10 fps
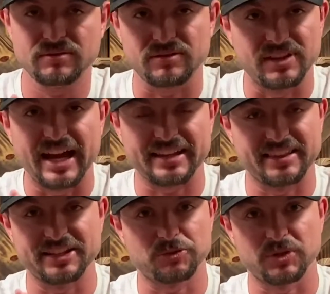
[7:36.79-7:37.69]
like
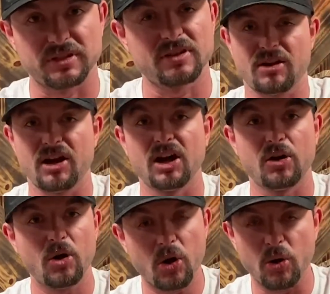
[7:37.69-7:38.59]
this one a
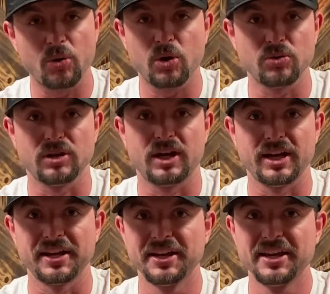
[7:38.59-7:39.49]
whole, whole lot,
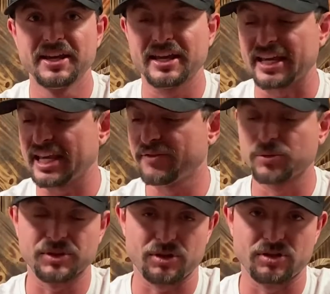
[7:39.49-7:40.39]
even
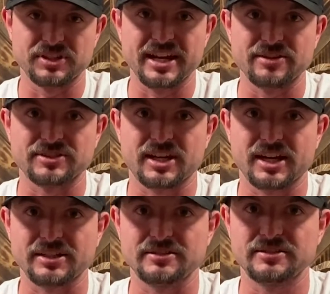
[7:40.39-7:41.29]
with all the
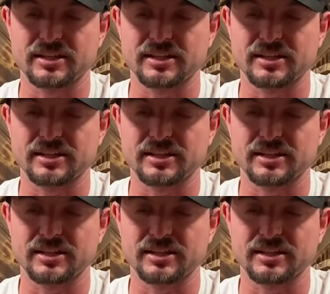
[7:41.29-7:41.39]
downsides.